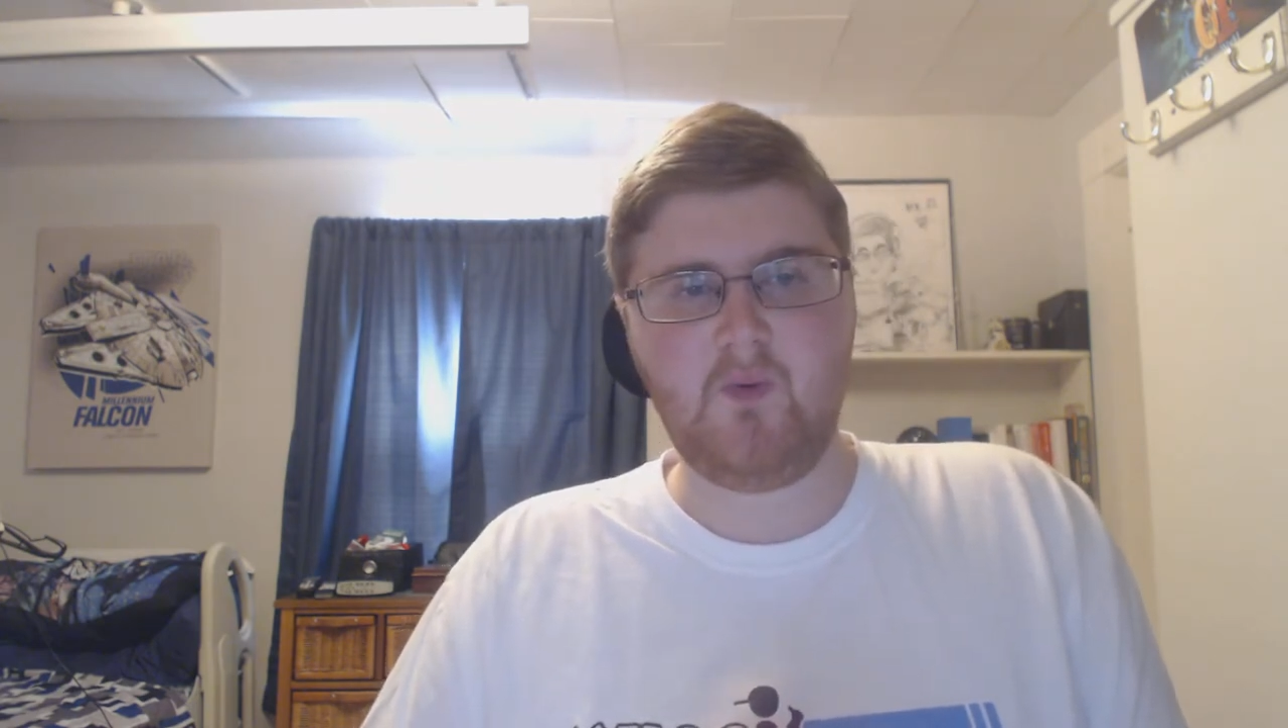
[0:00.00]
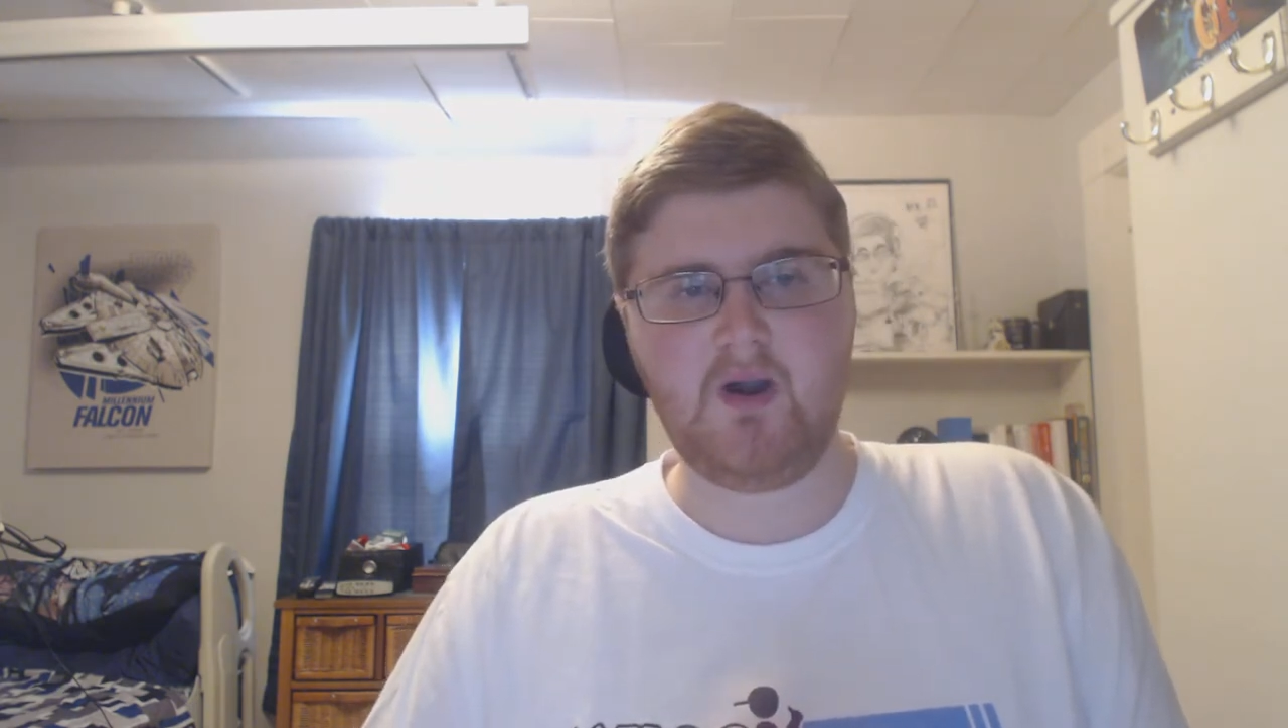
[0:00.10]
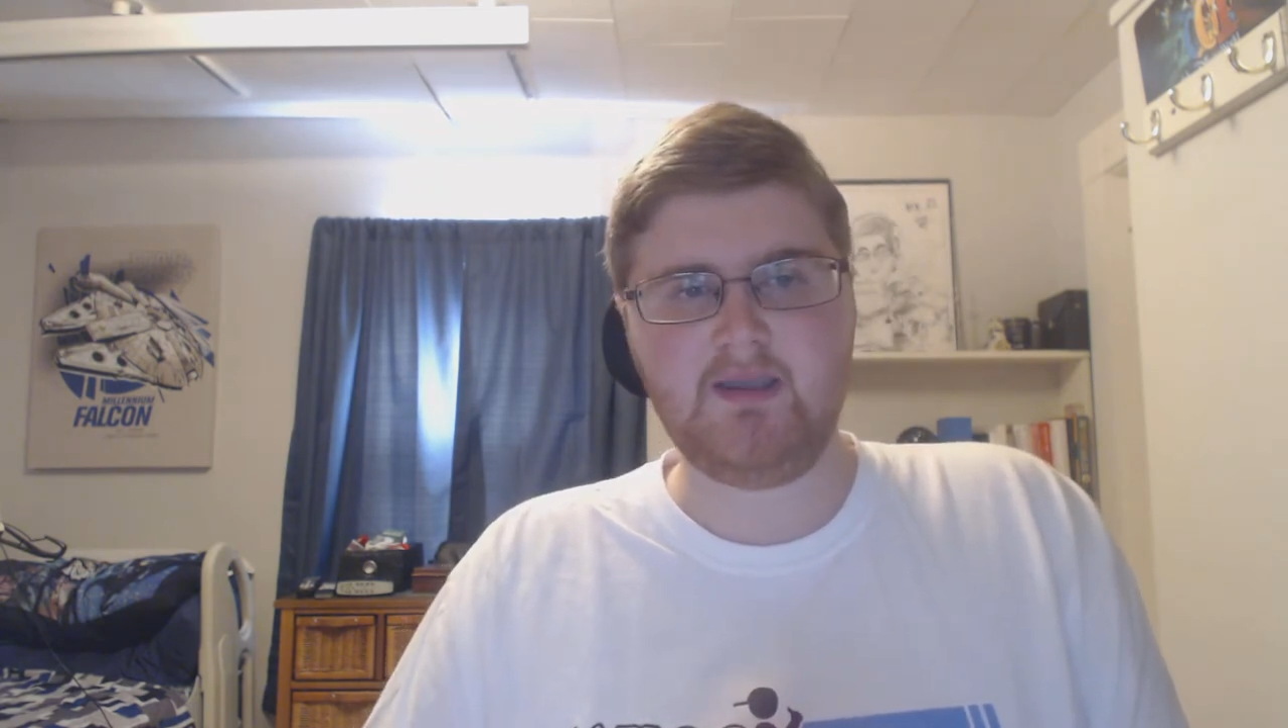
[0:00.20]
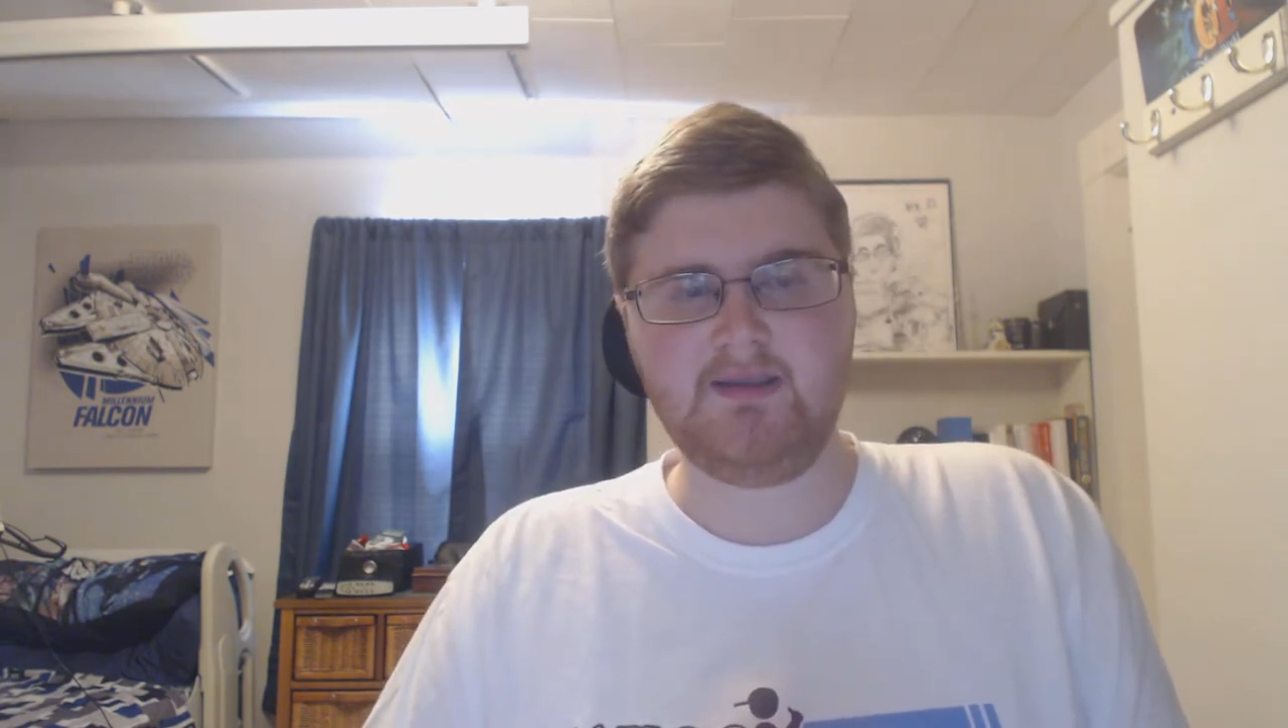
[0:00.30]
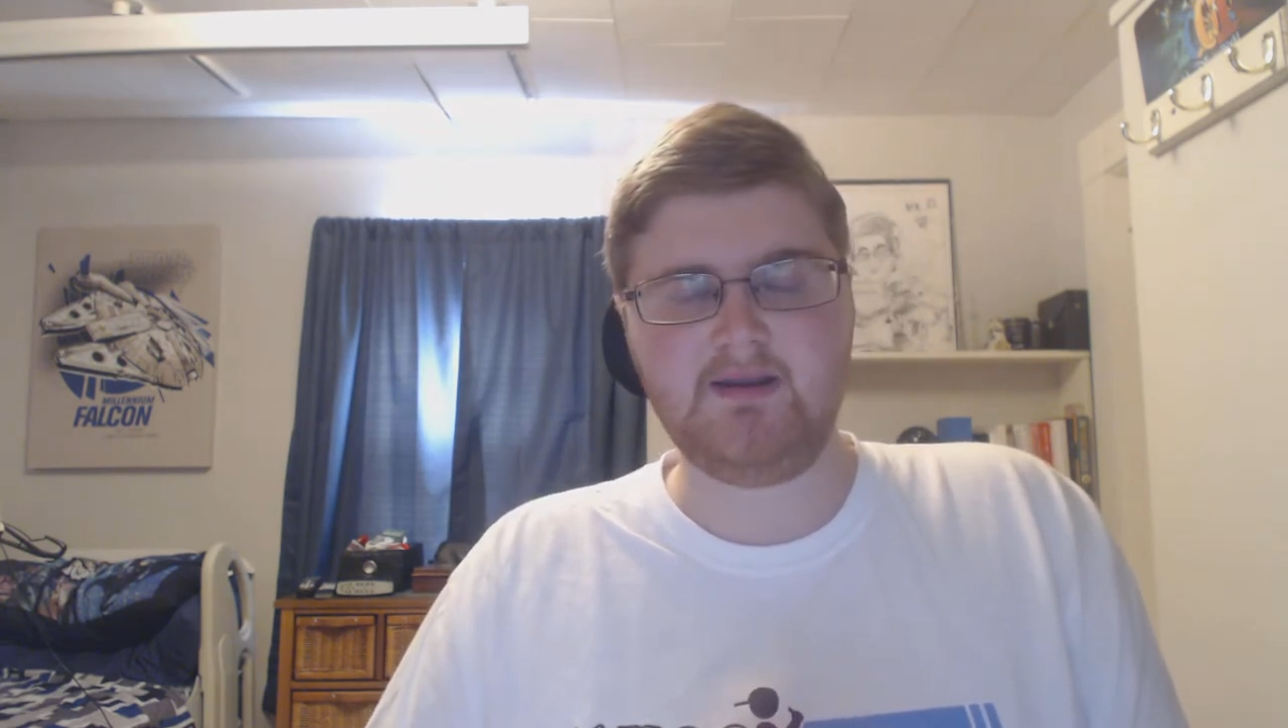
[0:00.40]

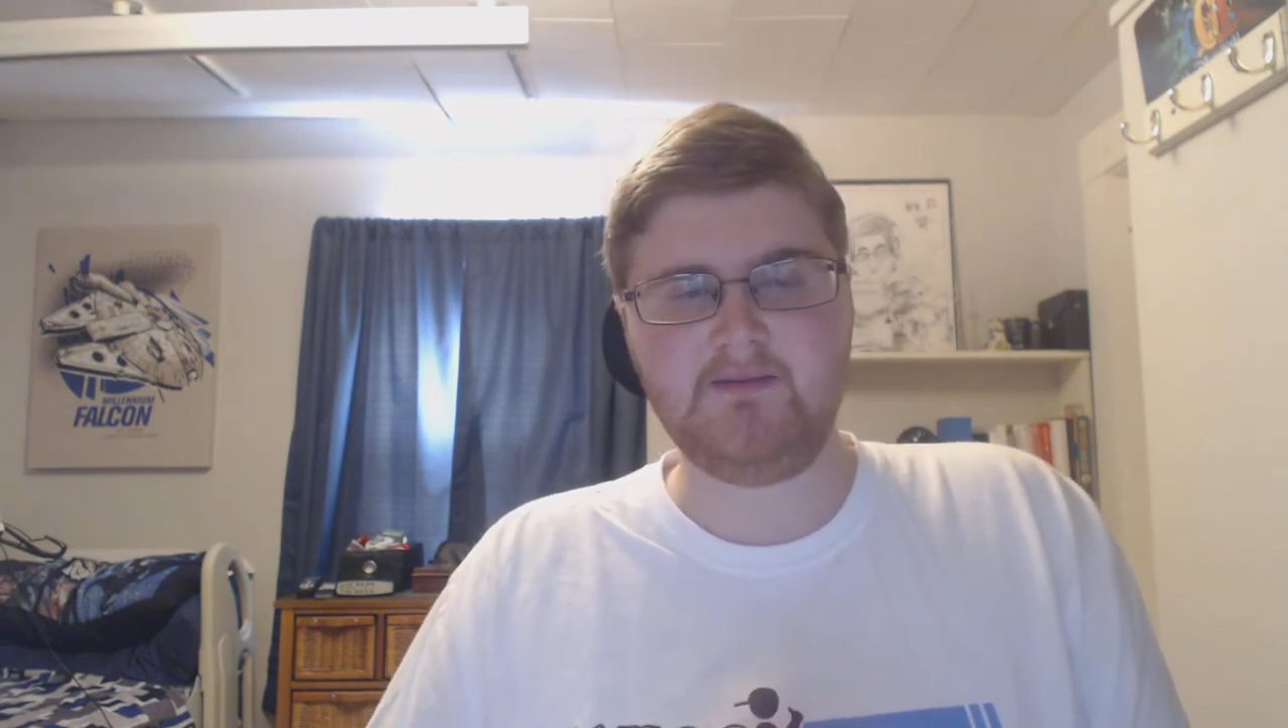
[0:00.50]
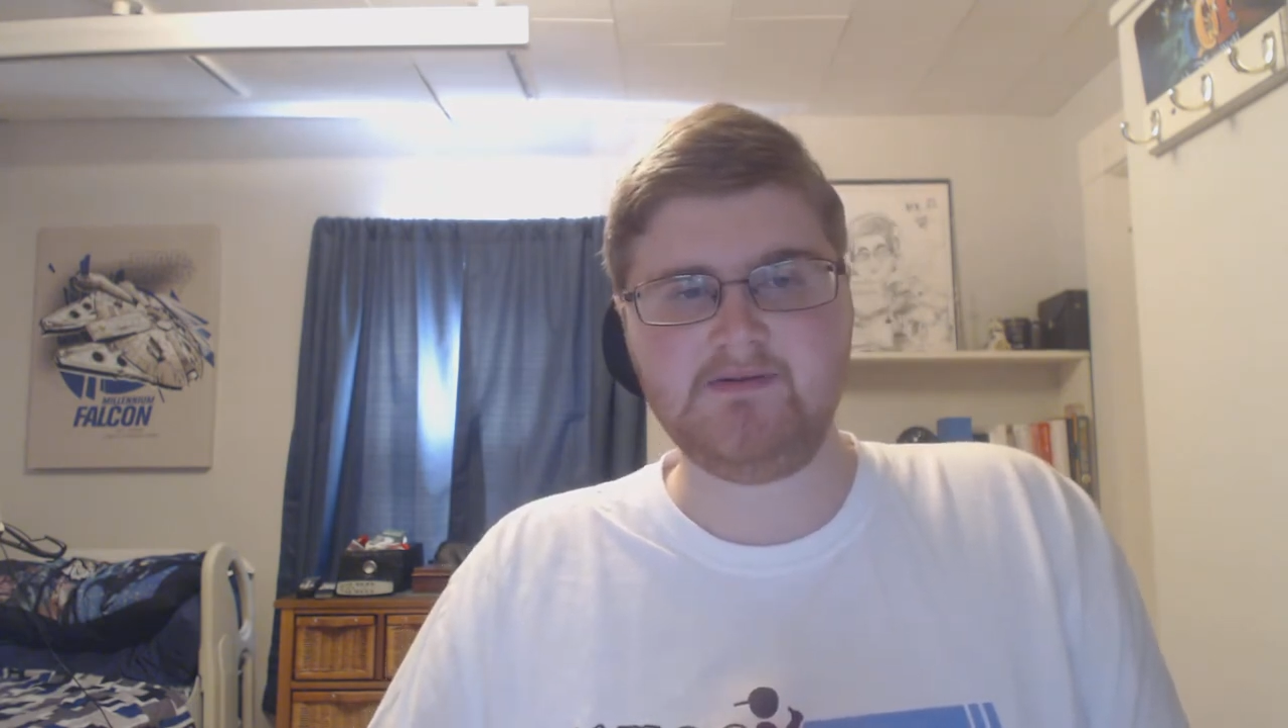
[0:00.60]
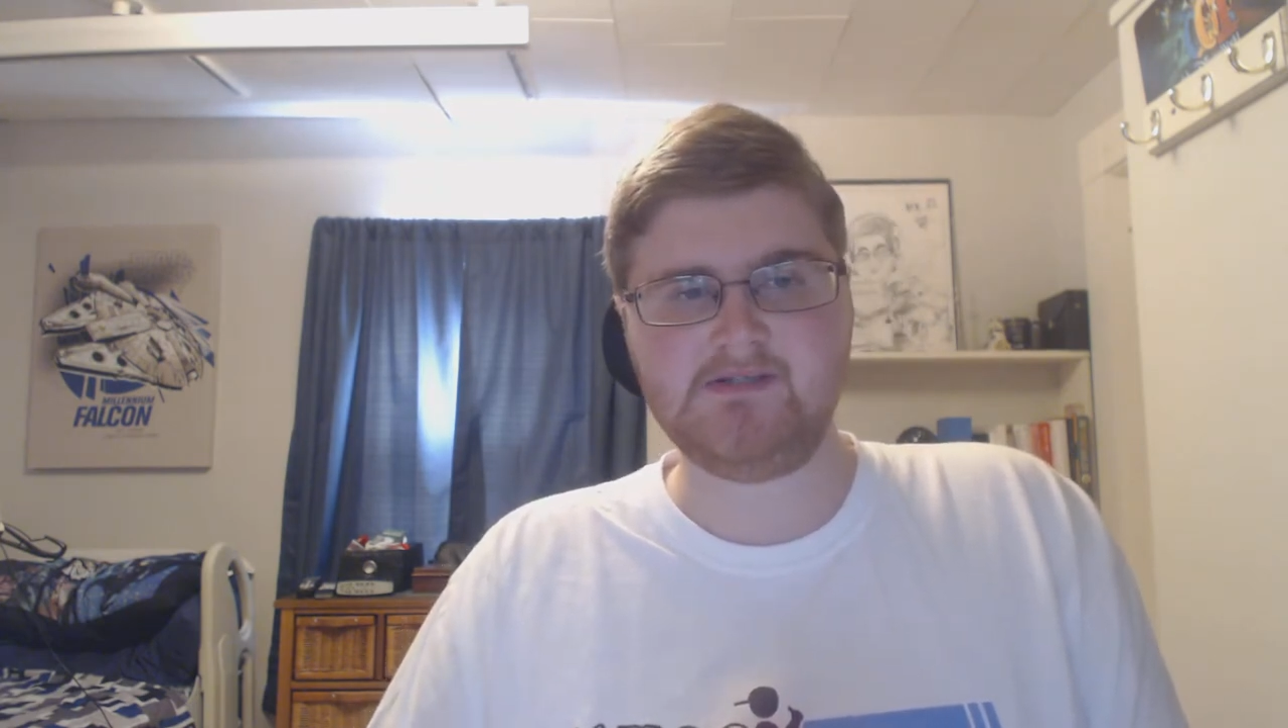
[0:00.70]
walking down a